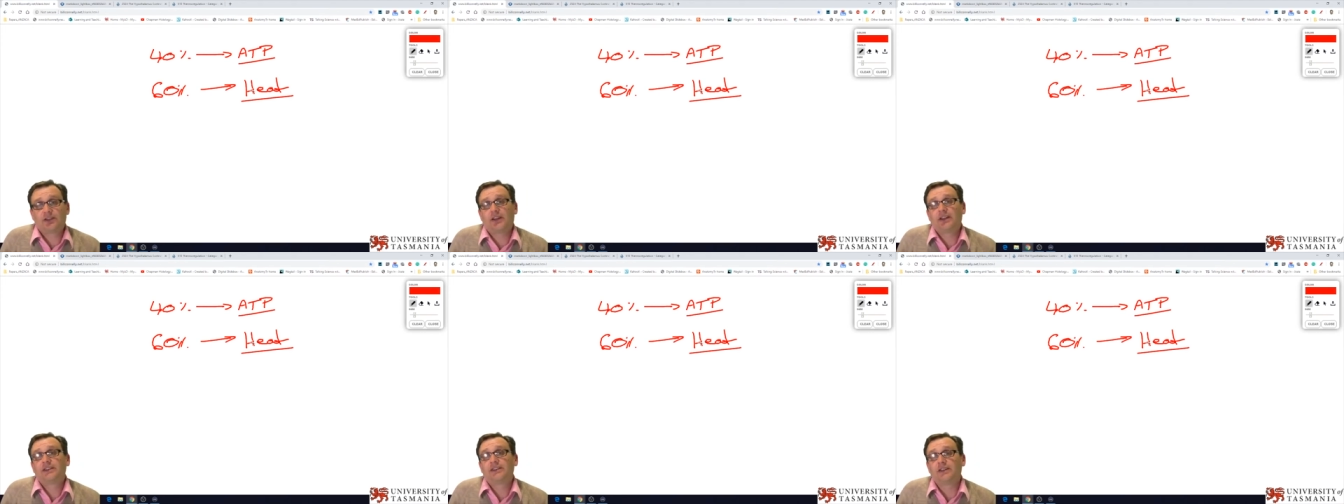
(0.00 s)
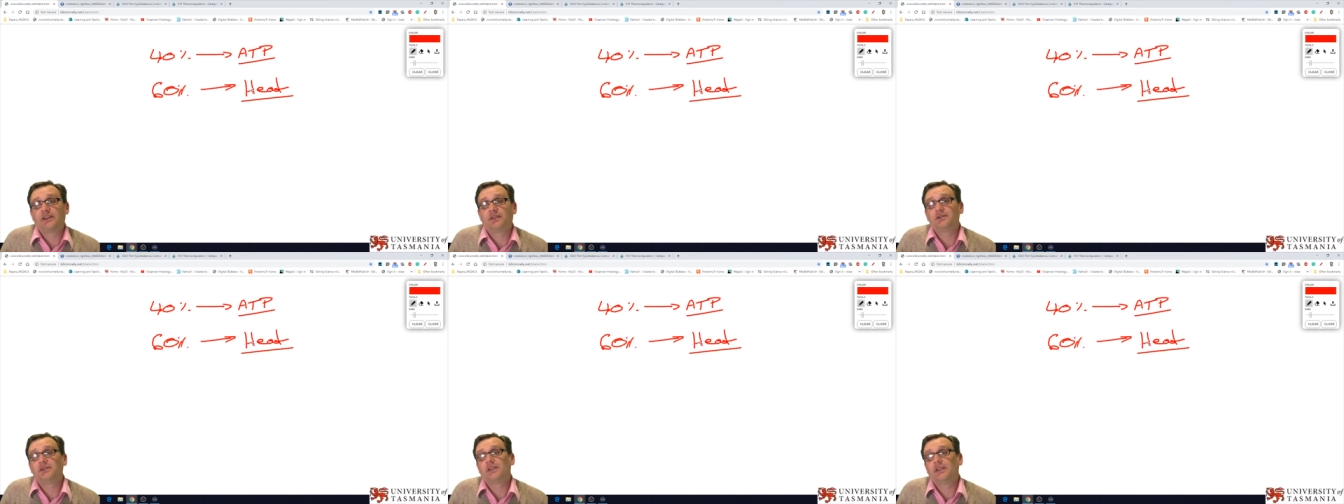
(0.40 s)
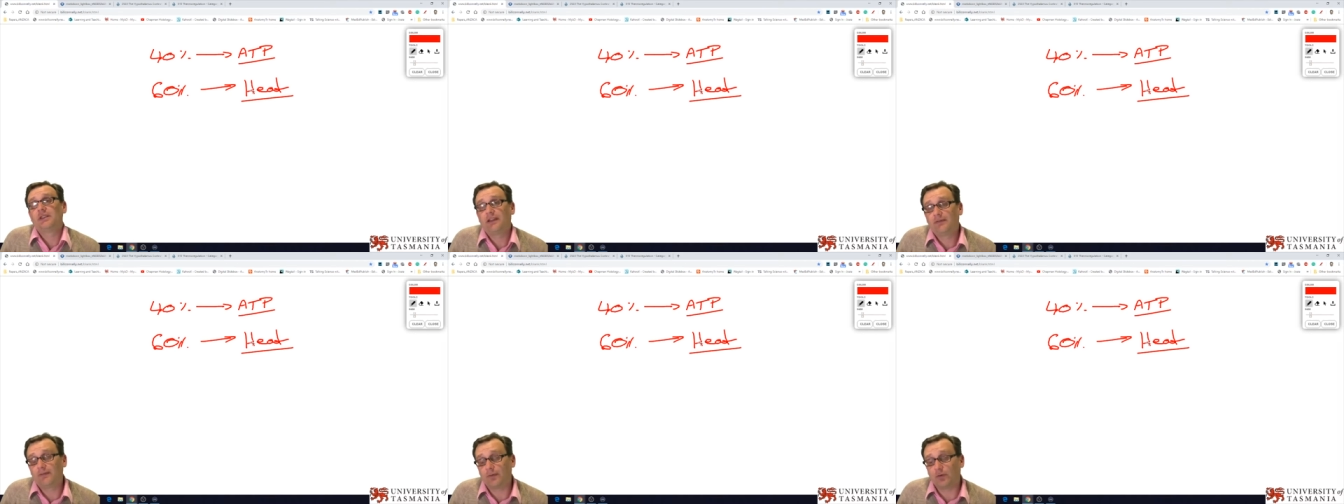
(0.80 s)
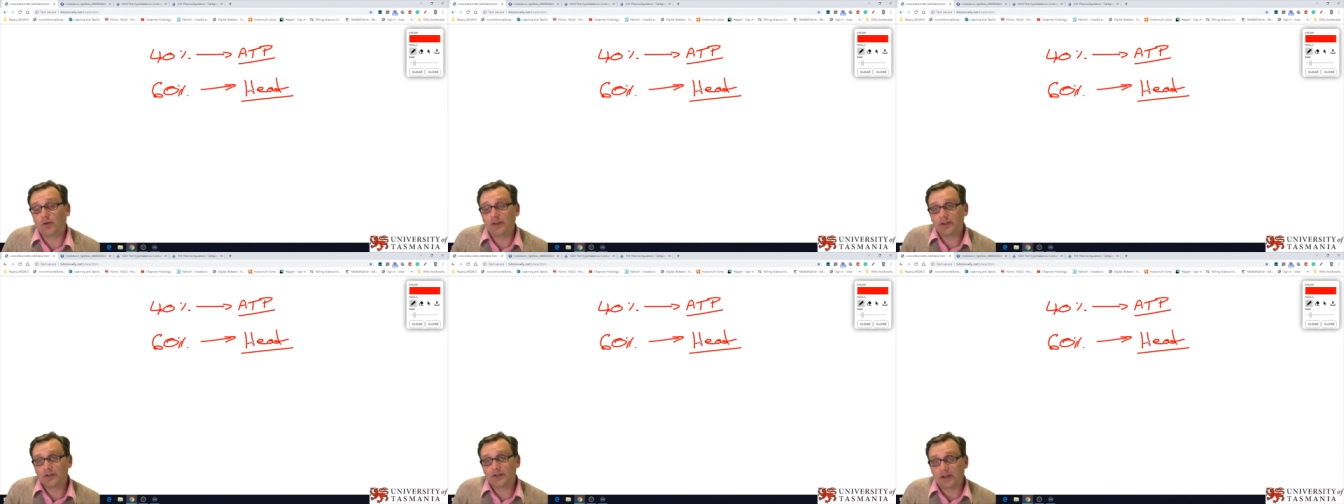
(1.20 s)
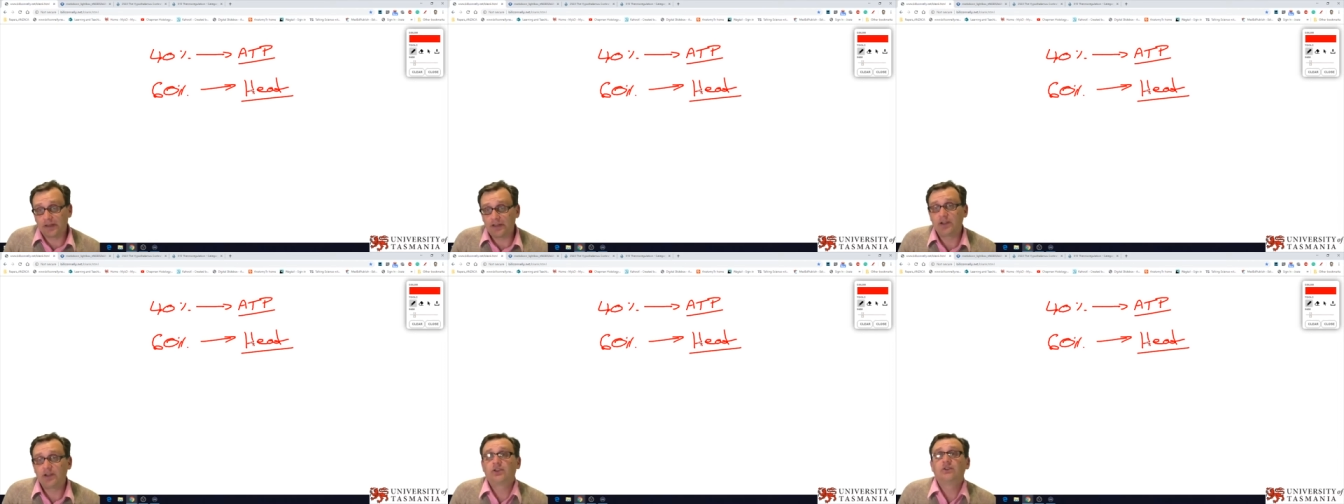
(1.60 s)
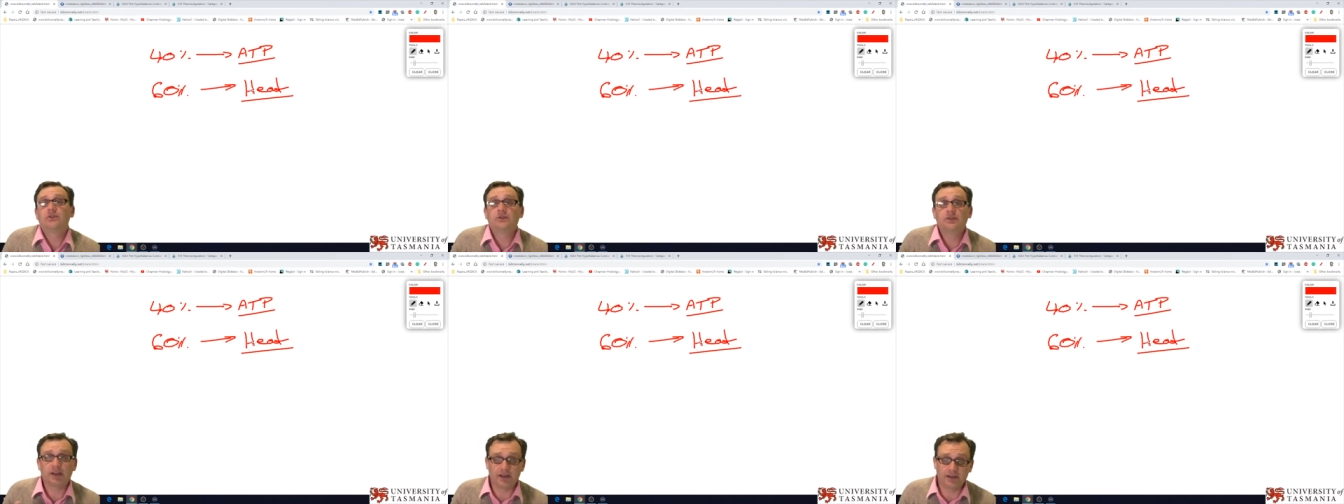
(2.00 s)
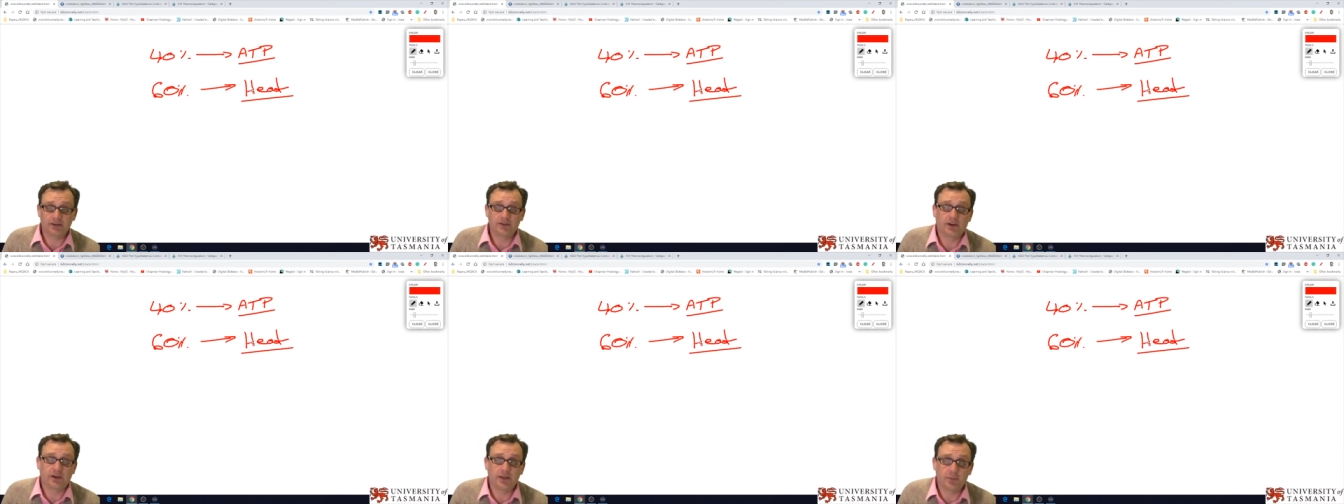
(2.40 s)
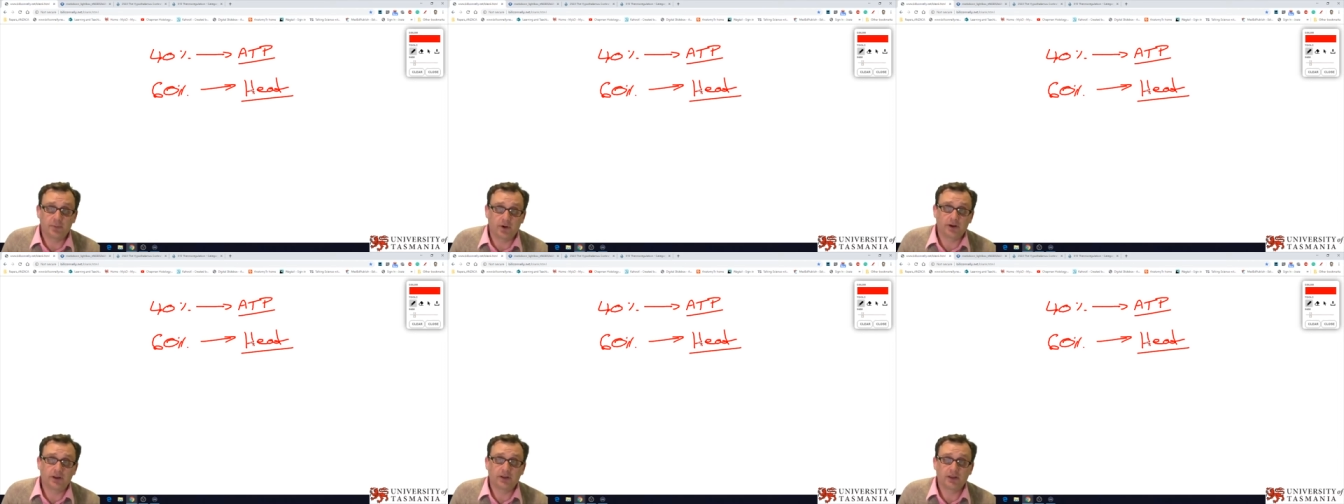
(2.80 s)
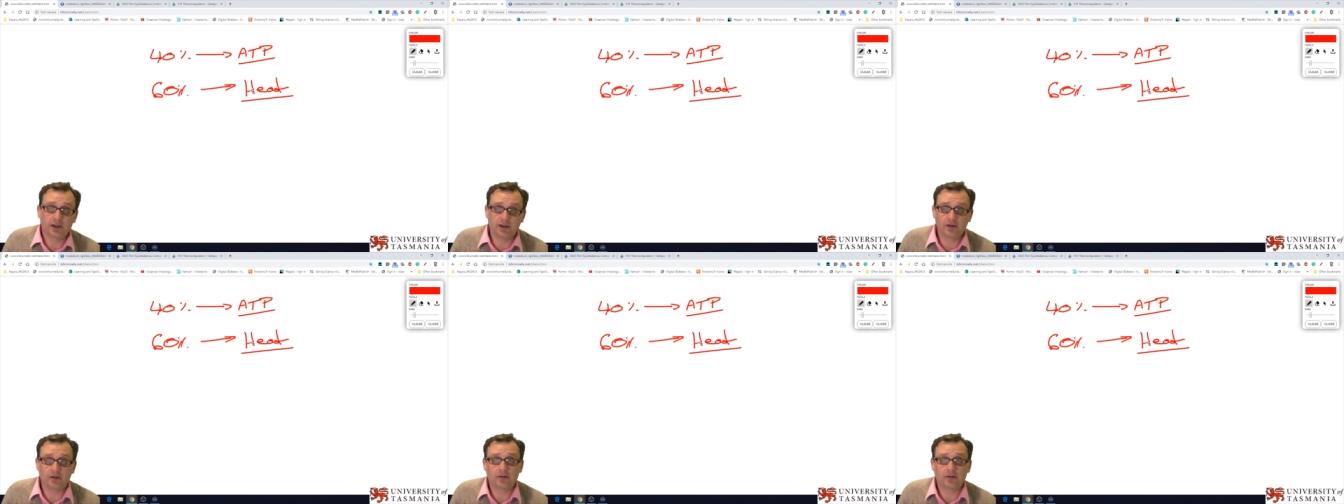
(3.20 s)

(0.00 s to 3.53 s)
inside cells and therefore inside tissues and inside the body.